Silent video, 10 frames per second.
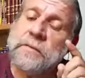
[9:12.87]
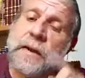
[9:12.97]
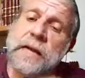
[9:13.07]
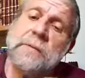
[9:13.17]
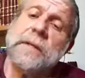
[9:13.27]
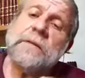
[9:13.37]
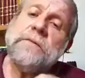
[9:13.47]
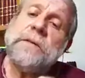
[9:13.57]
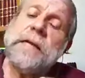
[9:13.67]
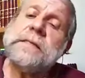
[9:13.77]
Rav of
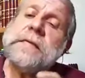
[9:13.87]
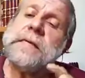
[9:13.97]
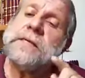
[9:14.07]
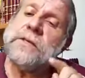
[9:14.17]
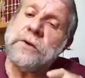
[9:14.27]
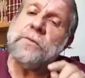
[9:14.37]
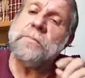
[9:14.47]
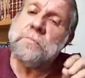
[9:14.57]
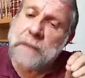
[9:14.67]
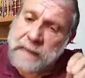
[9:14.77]
Mendelvitas said, no,